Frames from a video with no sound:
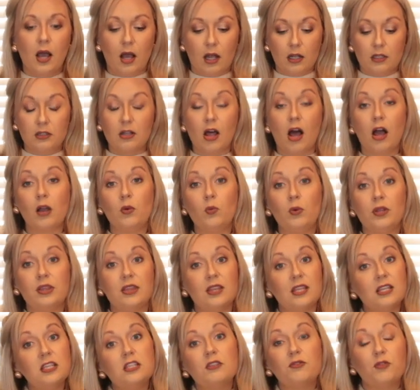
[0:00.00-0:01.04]
along with
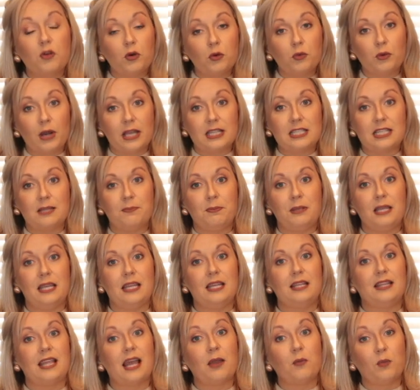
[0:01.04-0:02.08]
this full
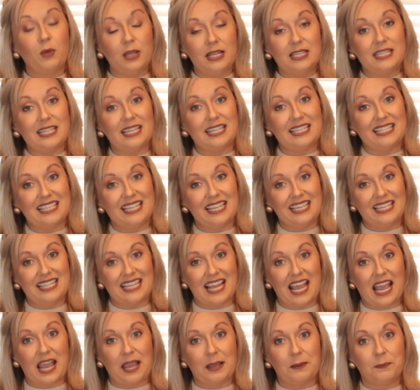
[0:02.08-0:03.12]
recipe that we did
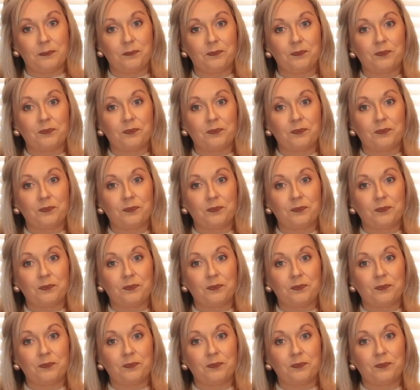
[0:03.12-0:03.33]
today.